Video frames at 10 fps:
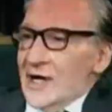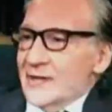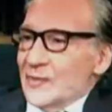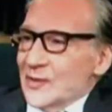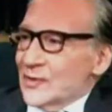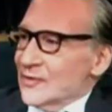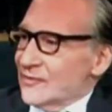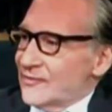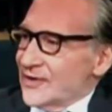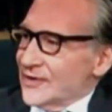why
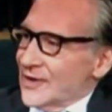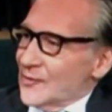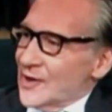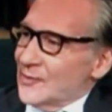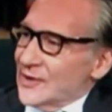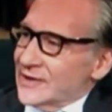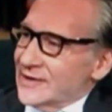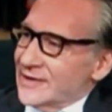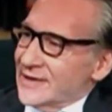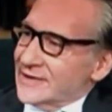people feel that way,
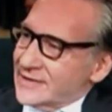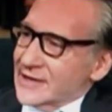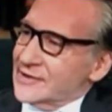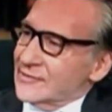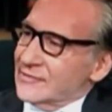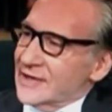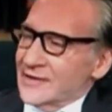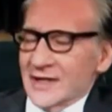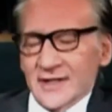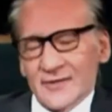but it doesn't.
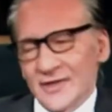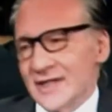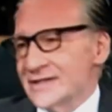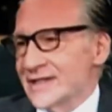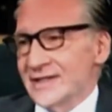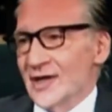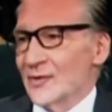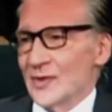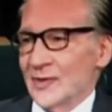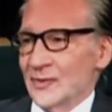When I see
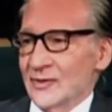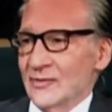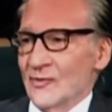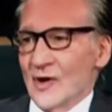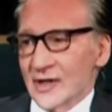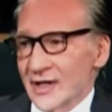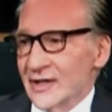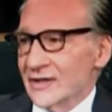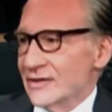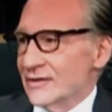young people
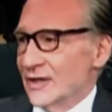walking